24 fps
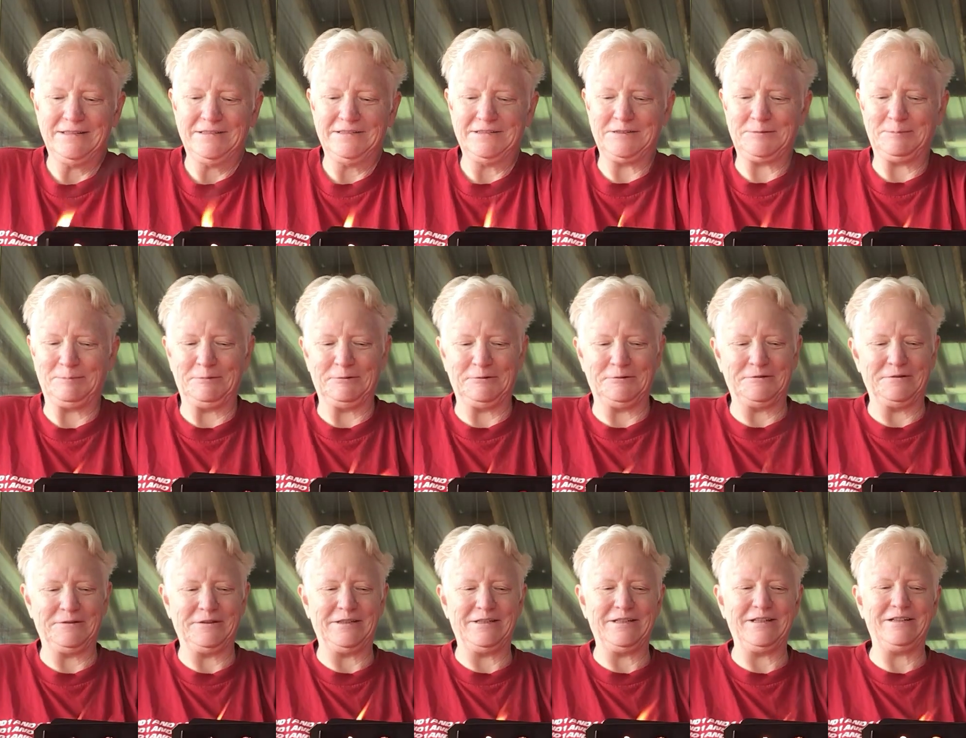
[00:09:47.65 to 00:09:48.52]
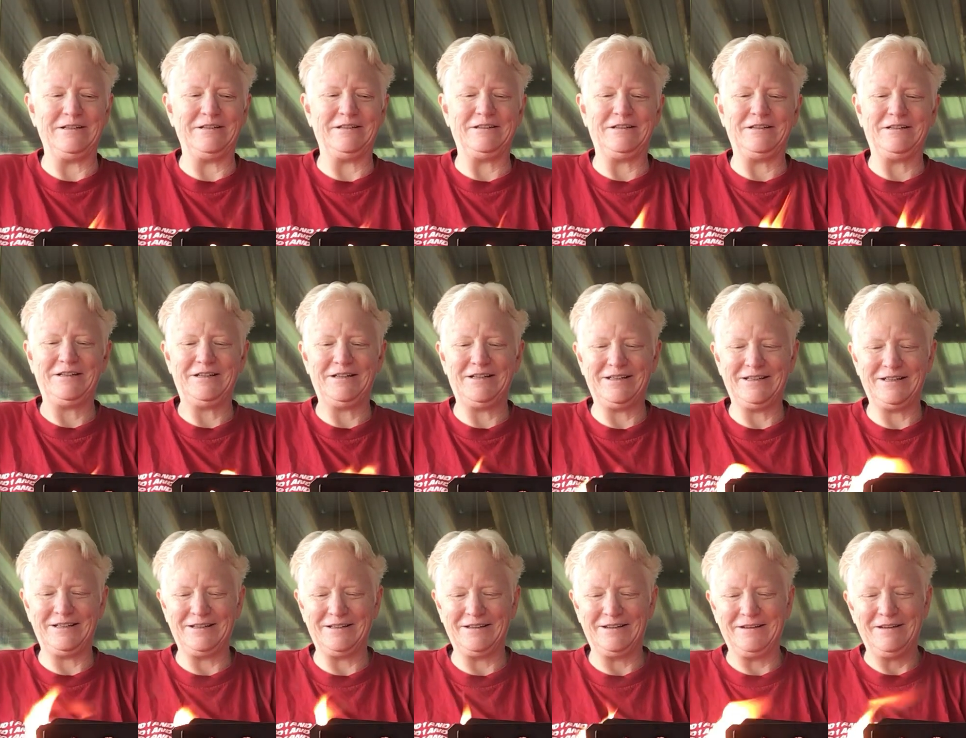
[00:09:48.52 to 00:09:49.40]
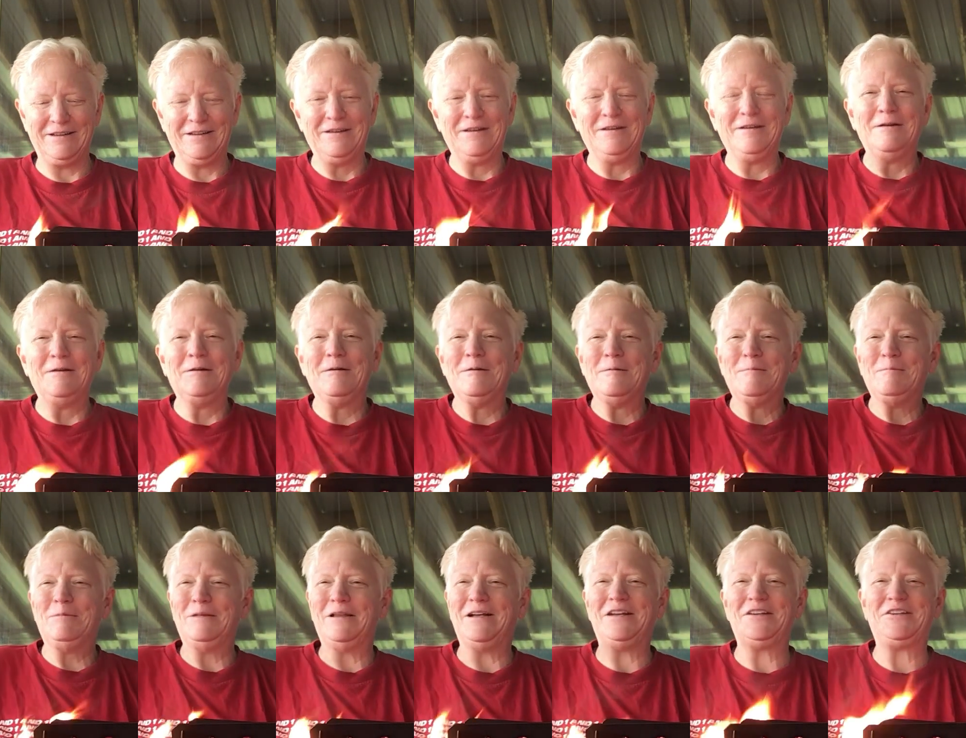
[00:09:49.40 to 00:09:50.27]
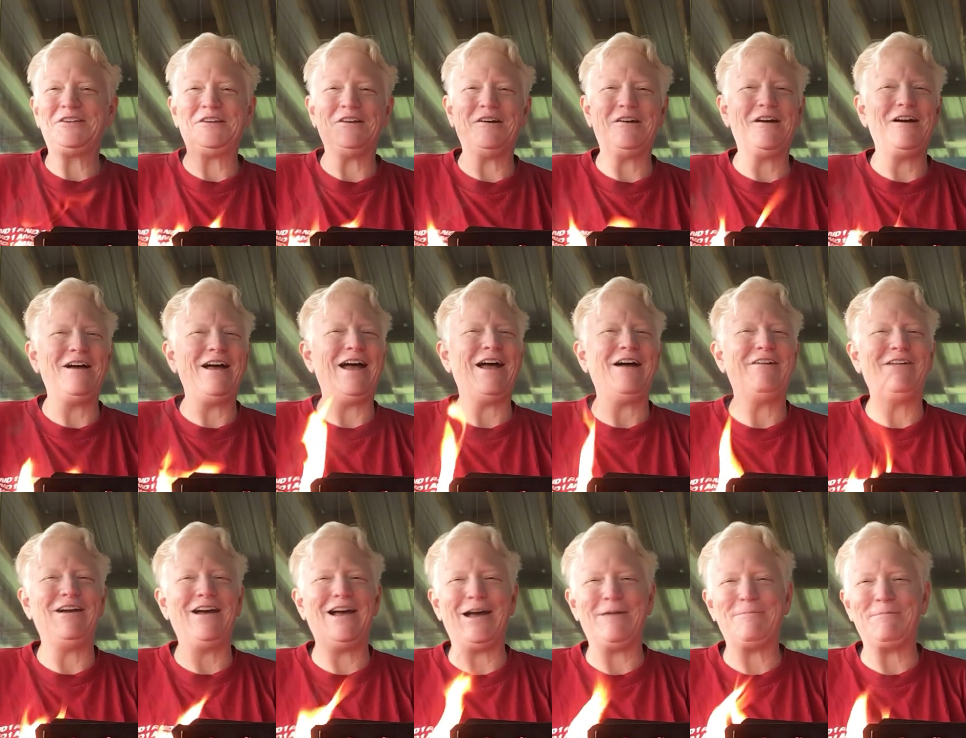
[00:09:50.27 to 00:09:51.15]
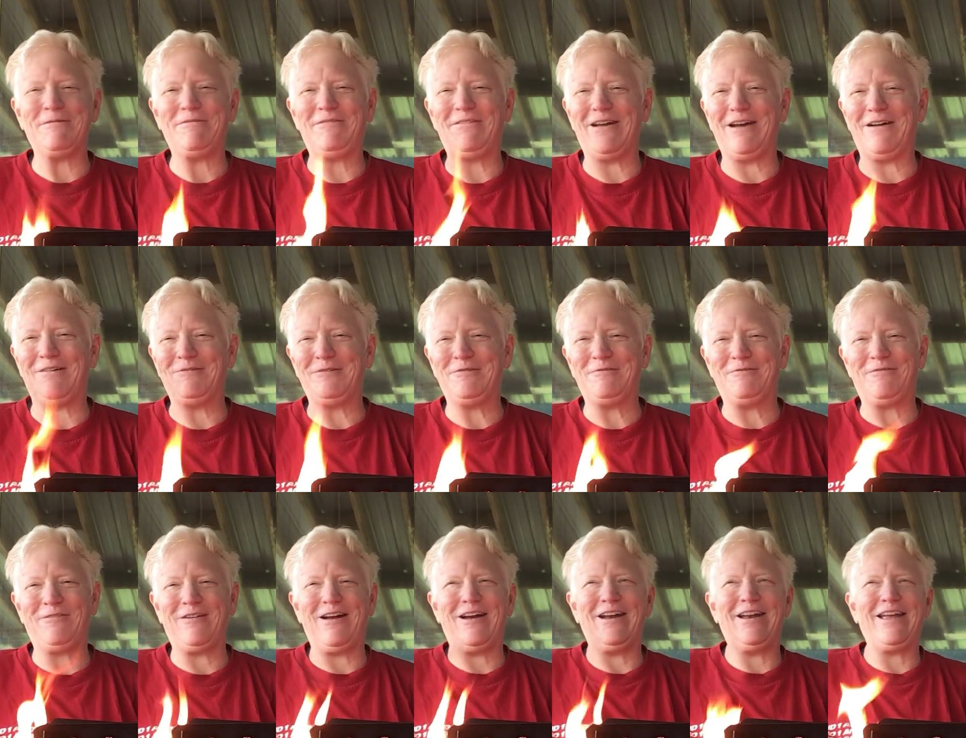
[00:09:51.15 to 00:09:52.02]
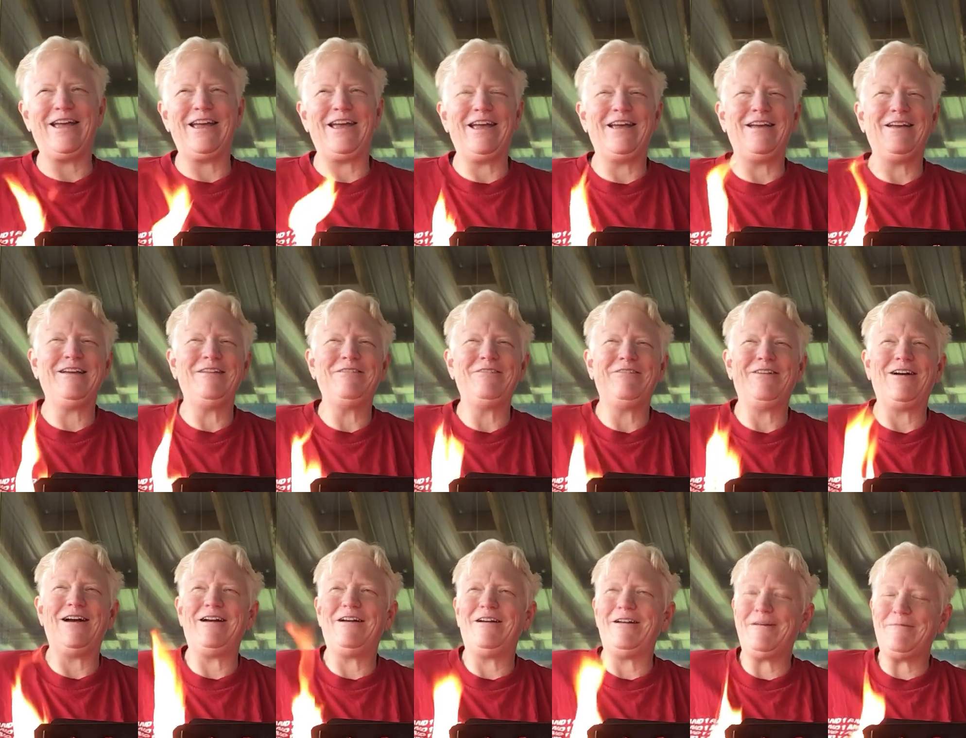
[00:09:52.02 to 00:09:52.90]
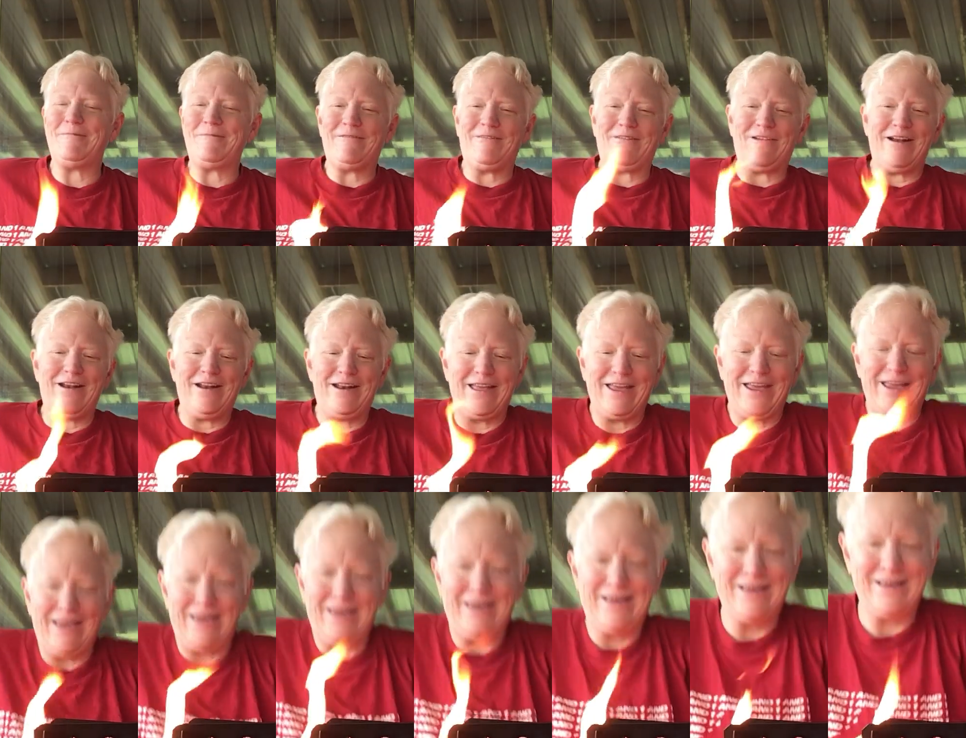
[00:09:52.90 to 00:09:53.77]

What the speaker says: Let's put her in here. Bless y'all. Have a happy Patwin Friday. Fired up Friday.